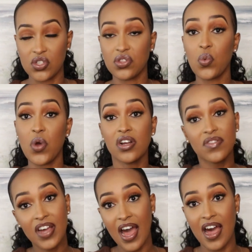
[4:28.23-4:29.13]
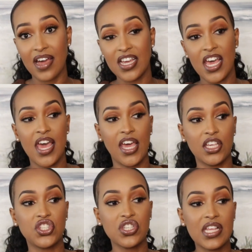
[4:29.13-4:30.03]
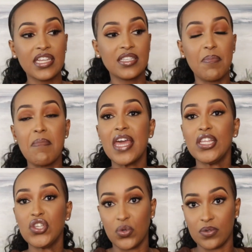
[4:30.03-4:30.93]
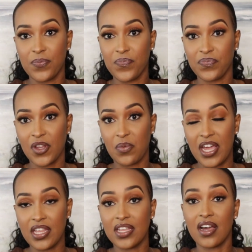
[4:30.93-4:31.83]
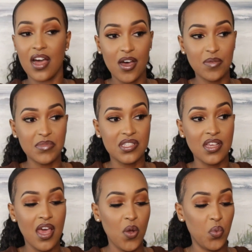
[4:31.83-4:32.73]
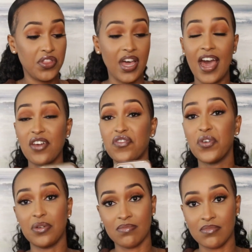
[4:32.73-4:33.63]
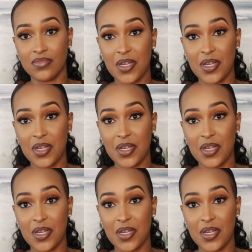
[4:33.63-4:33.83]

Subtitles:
So the Word of God is just like the menu, right, that comes with the iPhone.